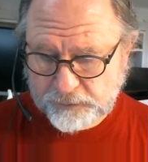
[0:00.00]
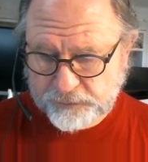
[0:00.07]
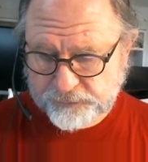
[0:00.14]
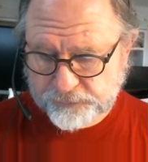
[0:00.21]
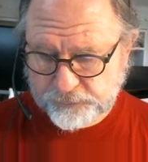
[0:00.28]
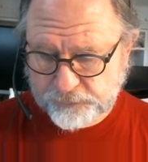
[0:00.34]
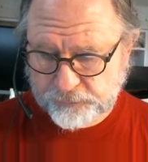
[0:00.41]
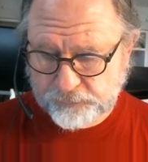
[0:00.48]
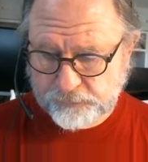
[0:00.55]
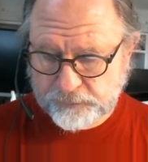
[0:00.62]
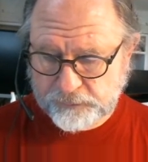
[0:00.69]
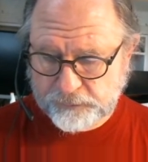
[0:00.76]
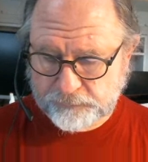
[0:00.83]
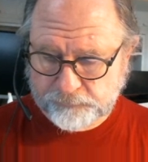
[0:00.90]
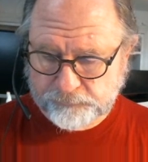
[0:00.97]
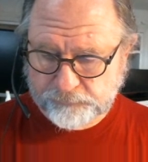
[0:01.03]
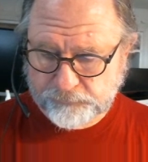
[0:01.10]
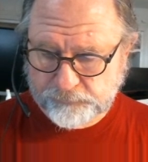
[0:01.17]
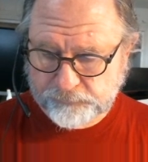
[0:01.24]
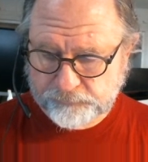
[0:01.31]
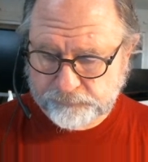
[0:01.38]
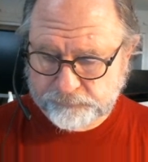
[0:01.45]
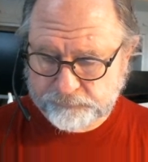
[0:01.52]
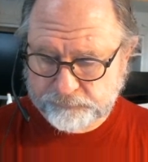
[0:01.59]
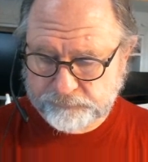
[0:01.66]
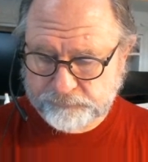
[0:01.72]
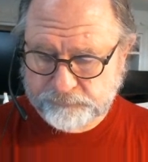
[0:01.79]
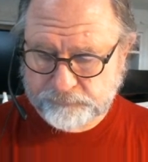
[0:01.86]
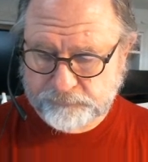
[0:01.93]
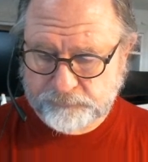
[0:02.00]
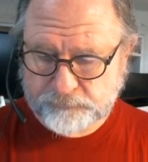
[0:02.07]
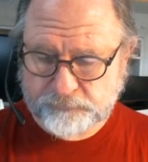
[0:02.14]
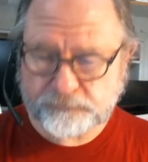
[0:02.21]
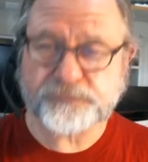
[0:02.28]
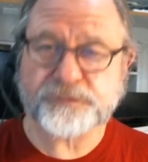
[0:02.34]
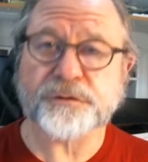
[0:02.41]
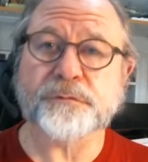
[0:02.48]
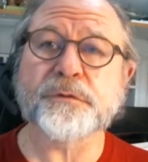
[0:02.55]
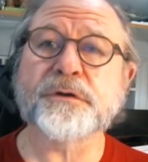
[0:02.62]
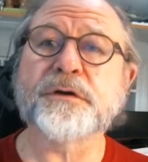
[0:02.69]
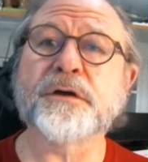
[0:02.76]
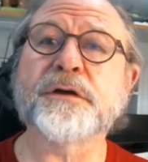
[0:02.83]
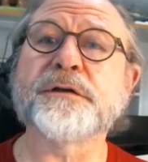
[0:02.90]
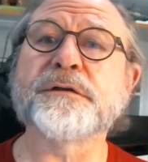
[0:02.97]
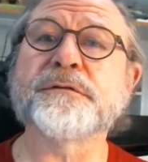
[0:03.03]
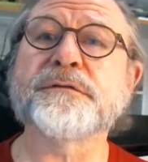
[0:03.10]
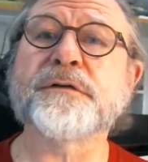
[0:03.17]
So um, so we're going to